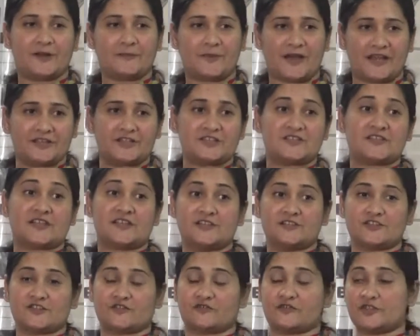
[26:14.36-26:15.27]
by the
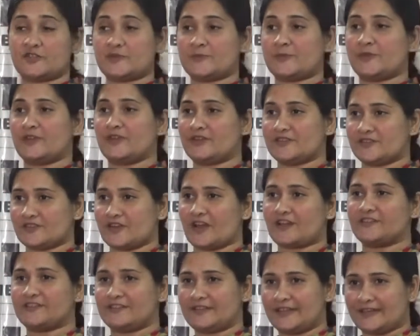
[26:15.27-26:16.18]
skills of his peers
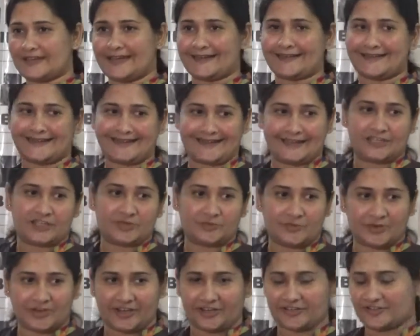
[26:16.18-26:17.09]
rather than getting
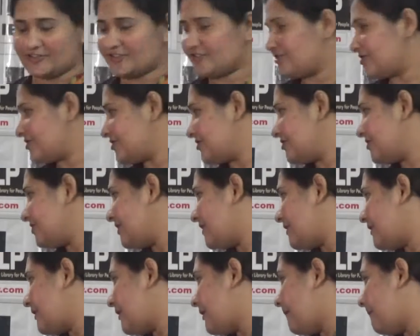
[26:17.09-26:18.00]
intimidated
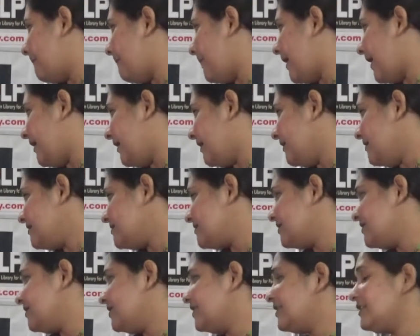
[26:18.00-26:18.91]
by it.
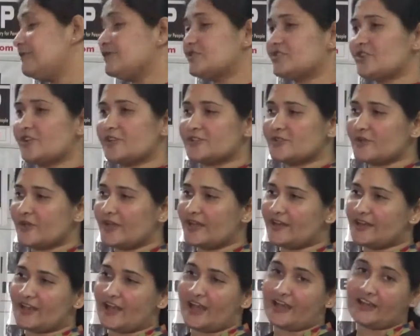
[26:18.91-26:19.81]
He was also
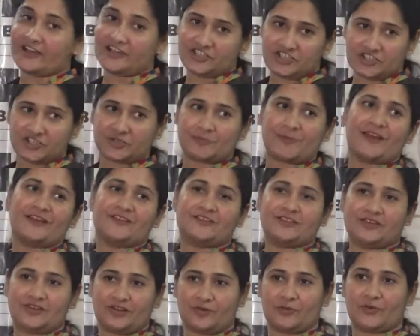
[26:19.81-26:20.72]
encouraged by
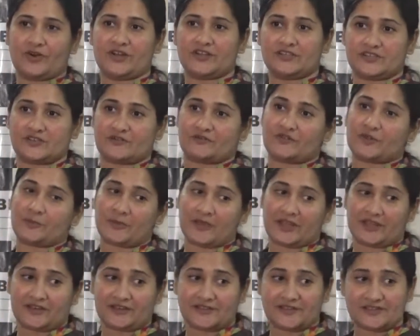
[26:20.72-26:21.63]
the words of the
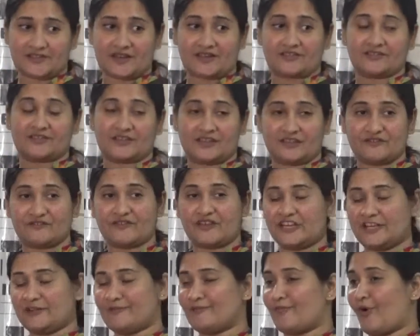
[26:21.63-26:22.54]
parents rather than
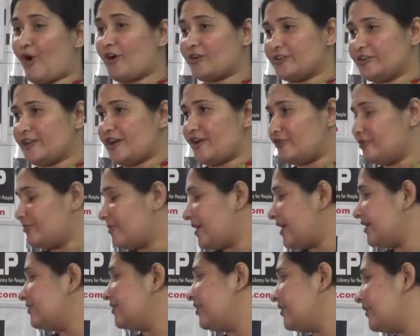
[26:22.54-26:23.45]
feeling bogged down
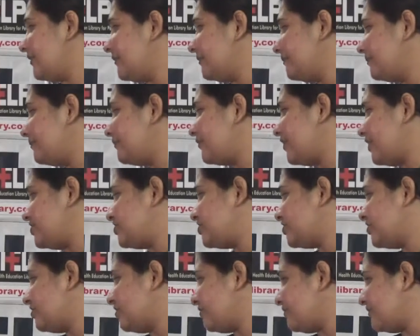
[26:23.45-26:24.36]
by the
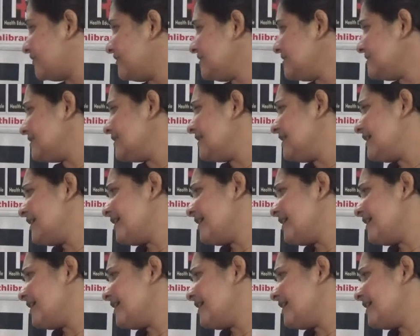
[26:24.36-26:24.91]
pressure of it.